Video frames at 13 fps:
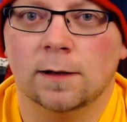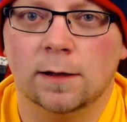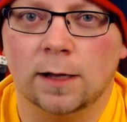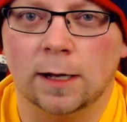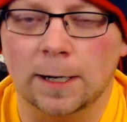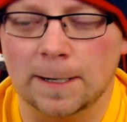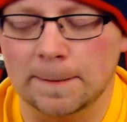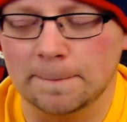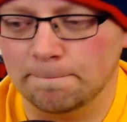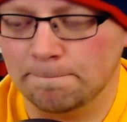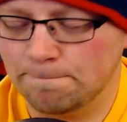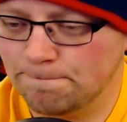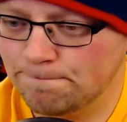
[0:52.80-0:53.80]

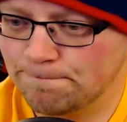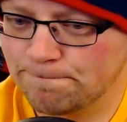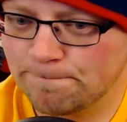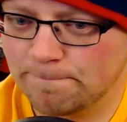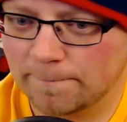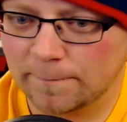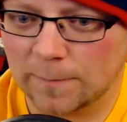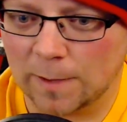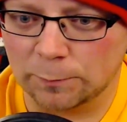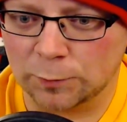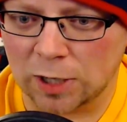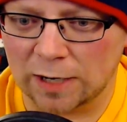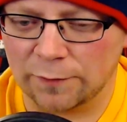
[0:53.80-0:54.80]
I'm
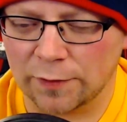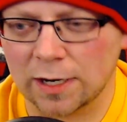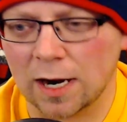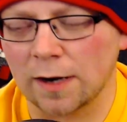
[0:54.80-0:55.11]
trying to figure